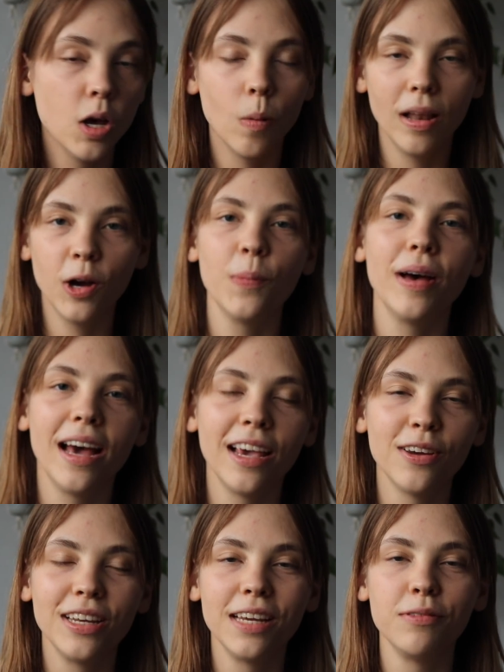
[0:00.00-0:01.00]
Well, I hope I
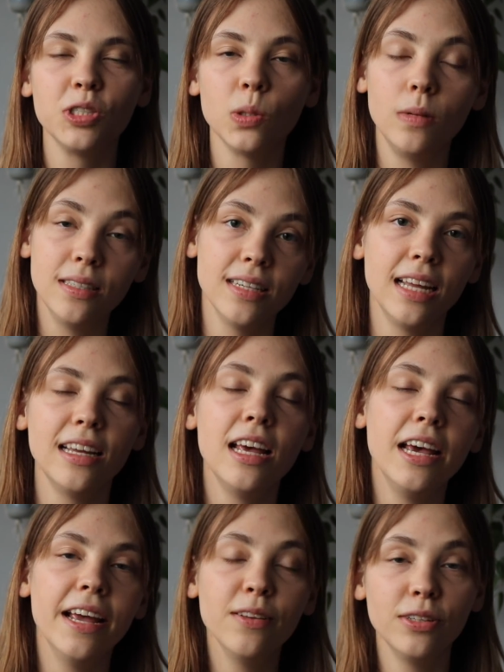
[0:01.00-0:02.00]
could give you some insight
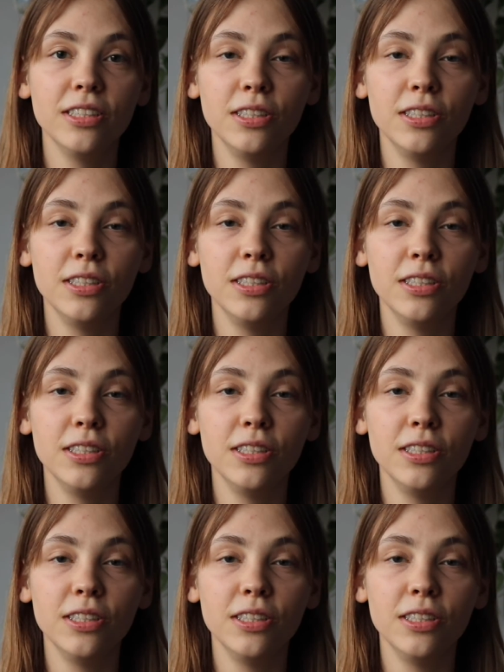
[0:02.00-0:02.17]
into the